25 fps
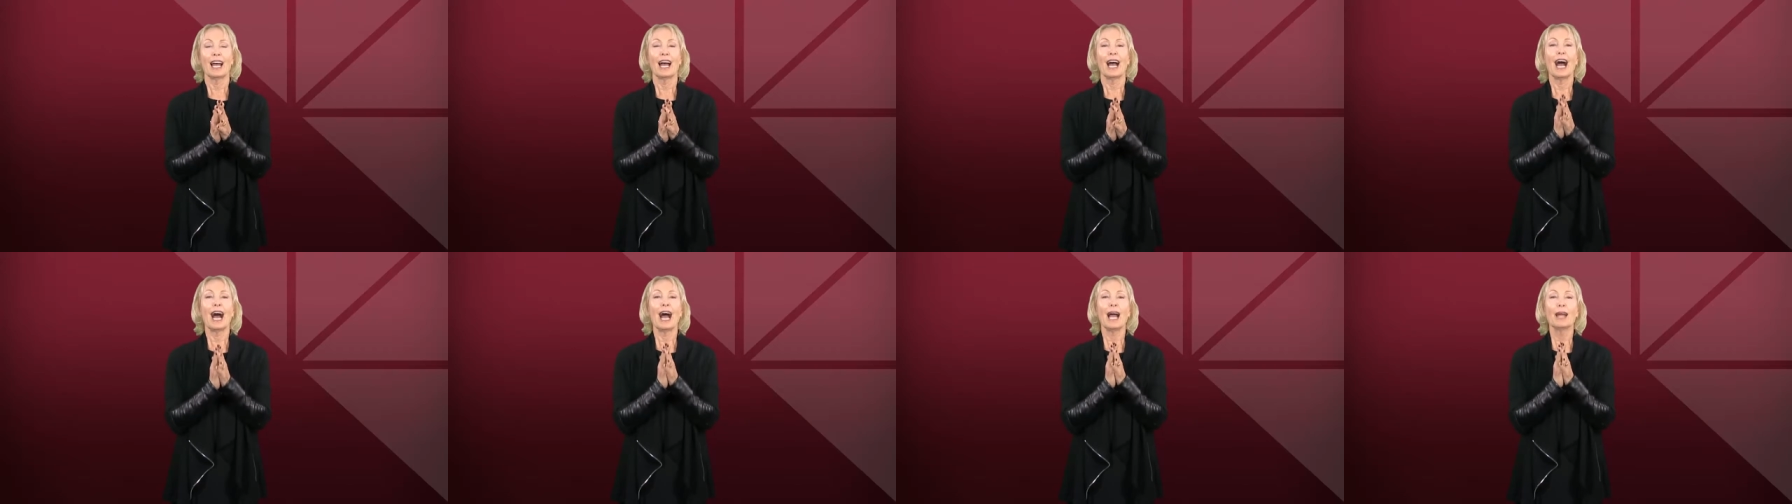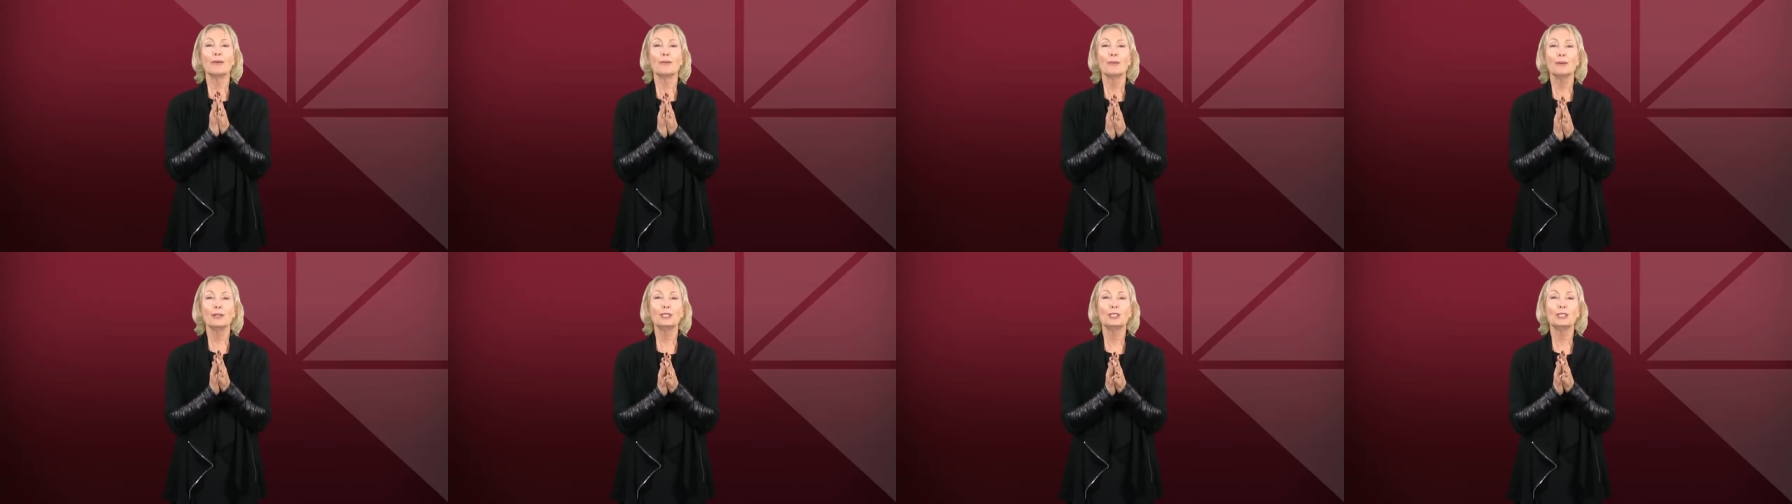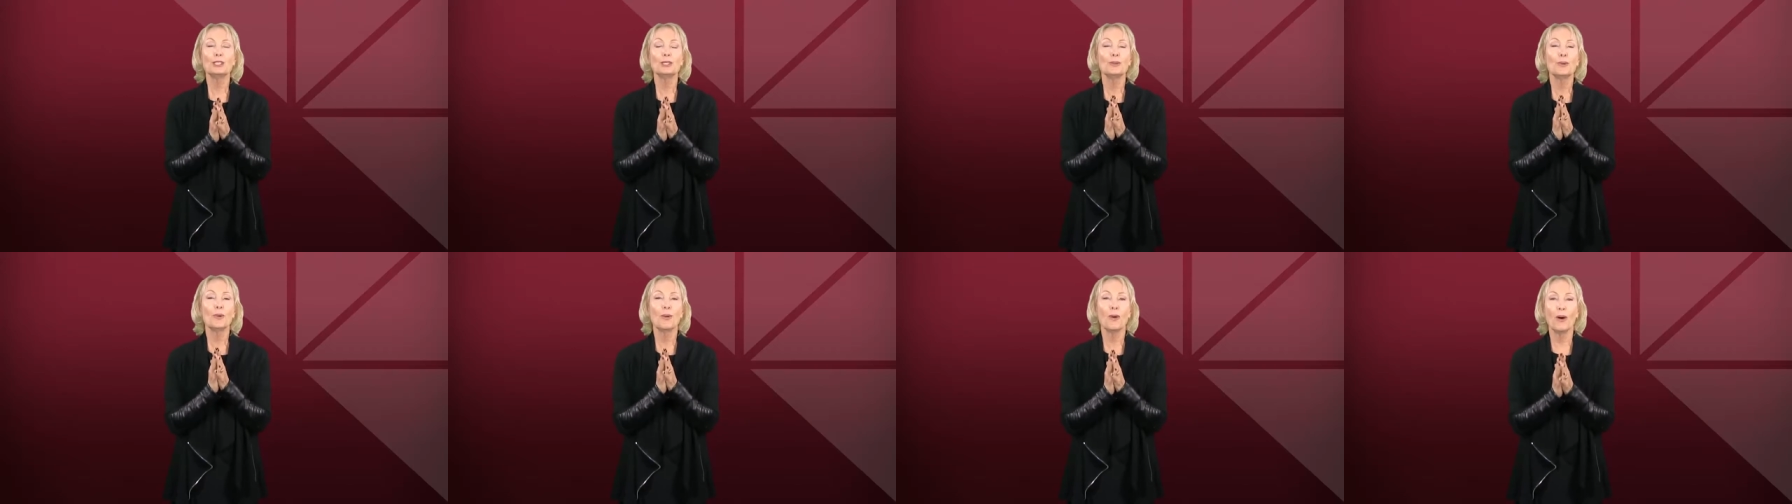I wish
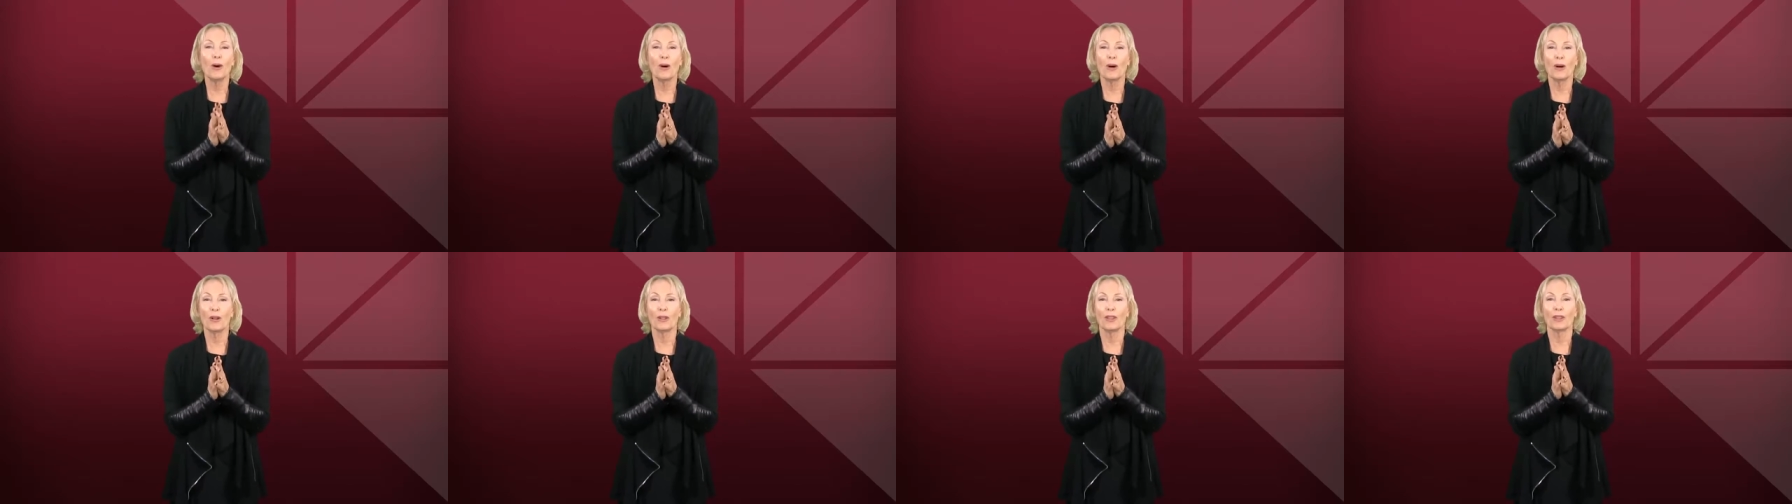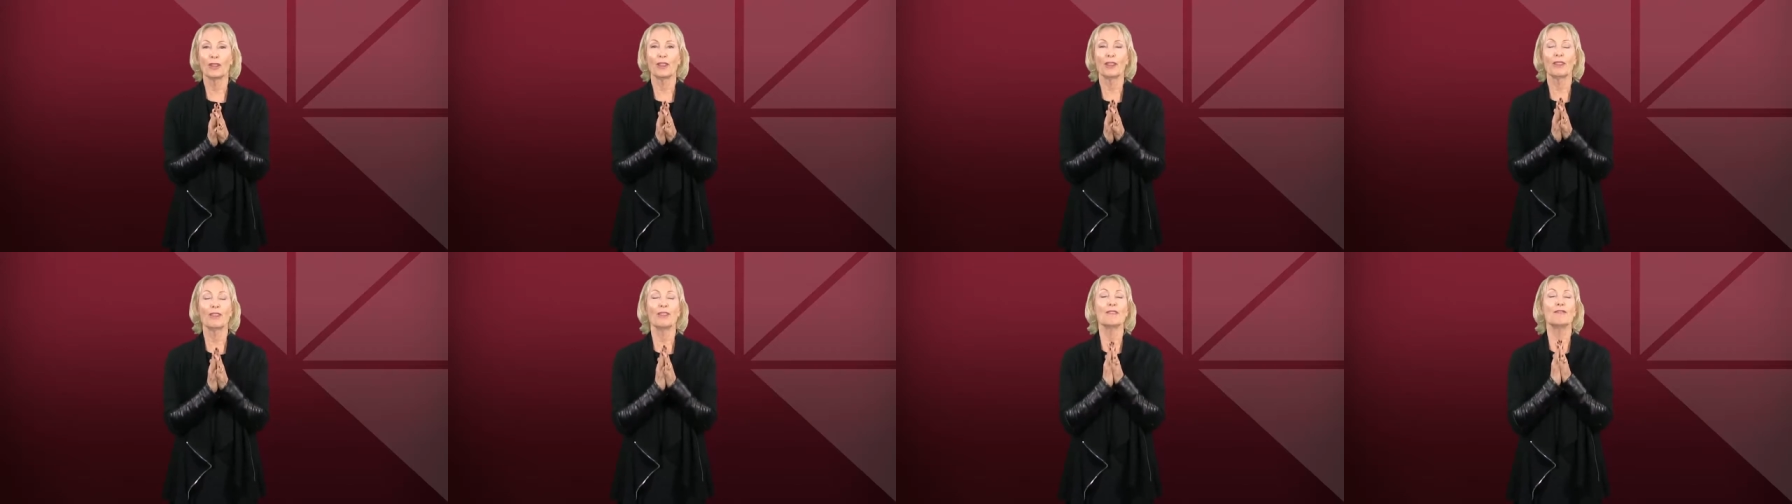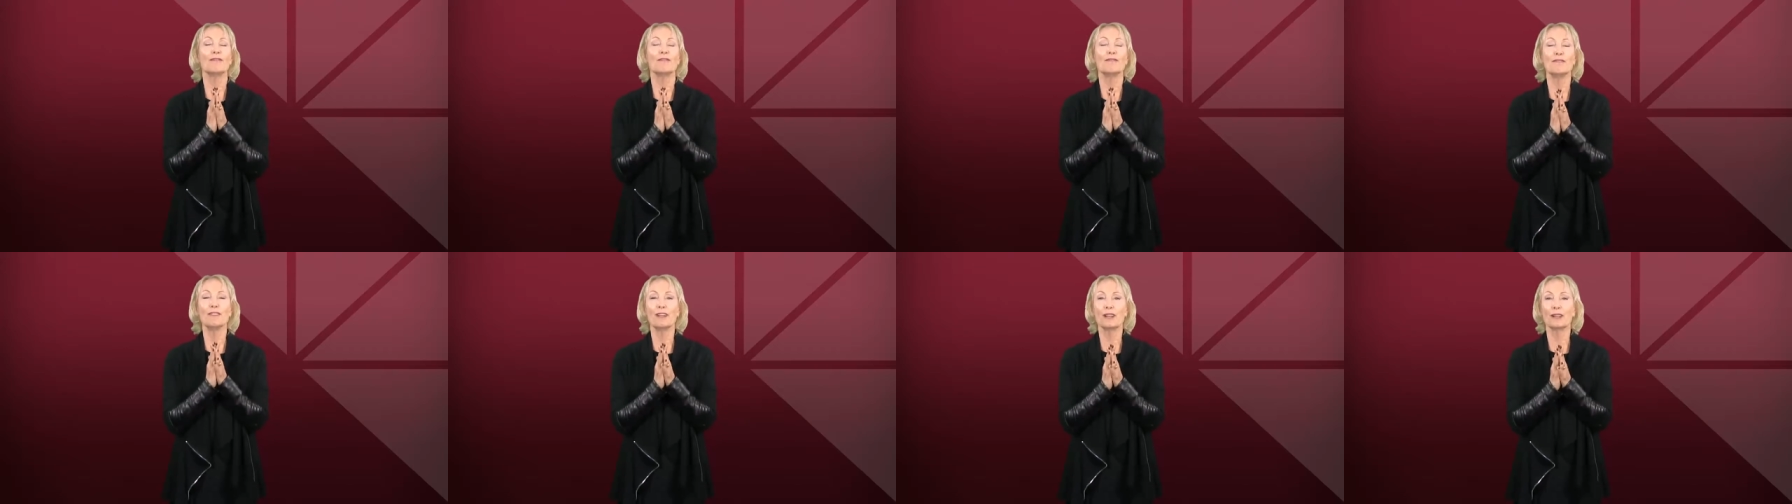you all the
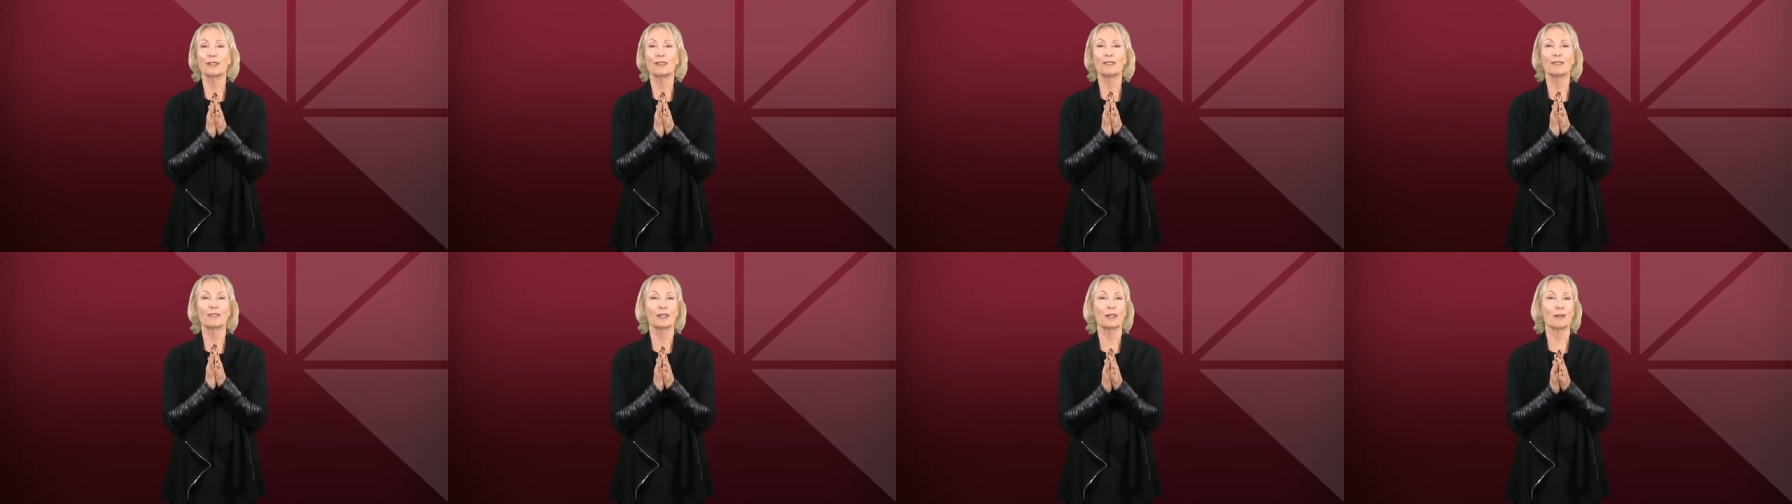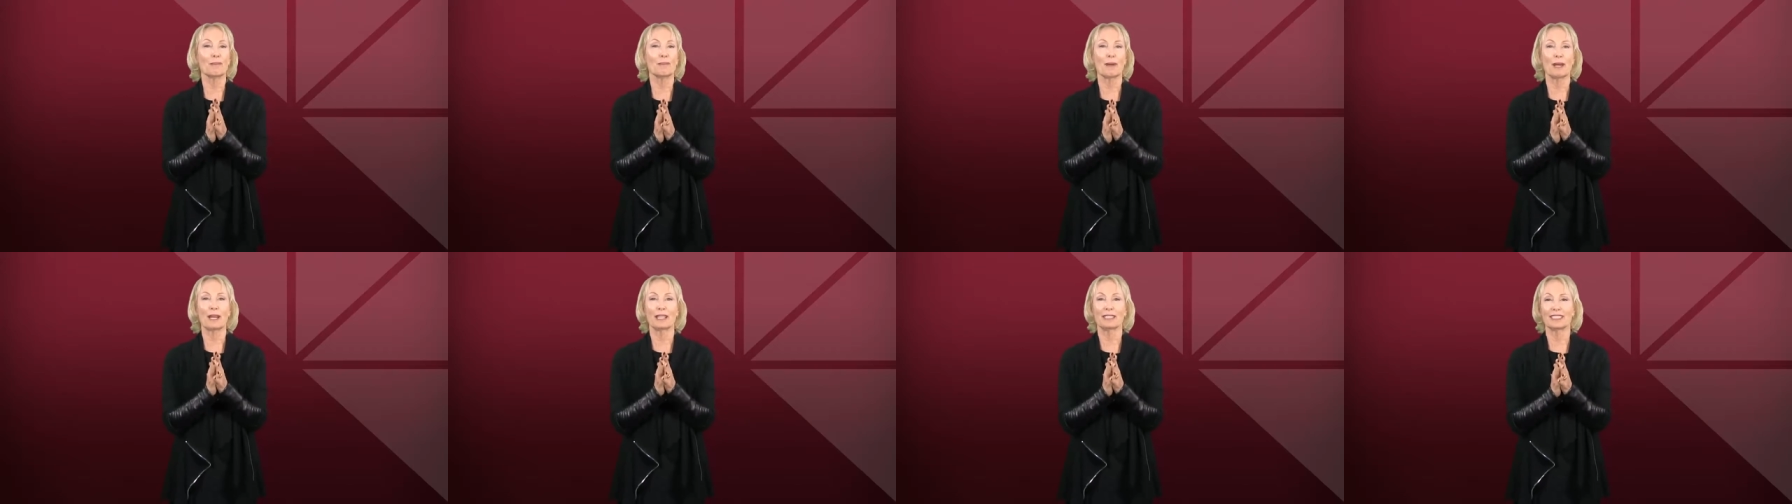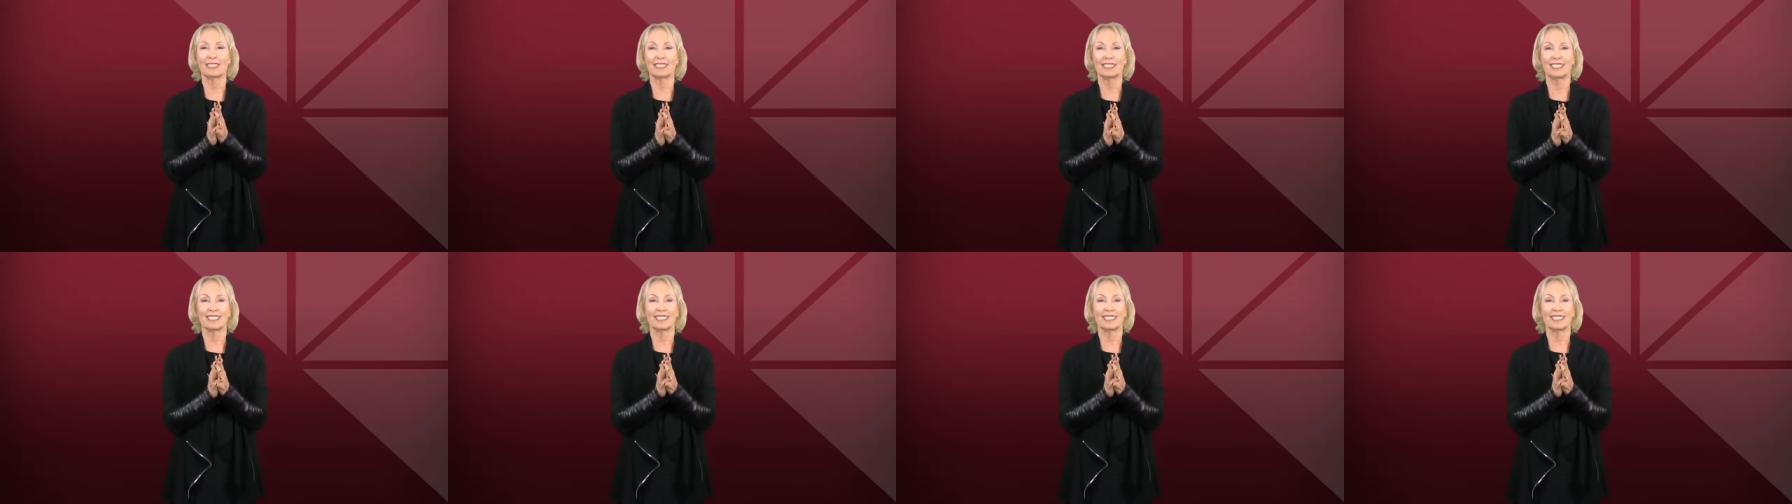very, very best.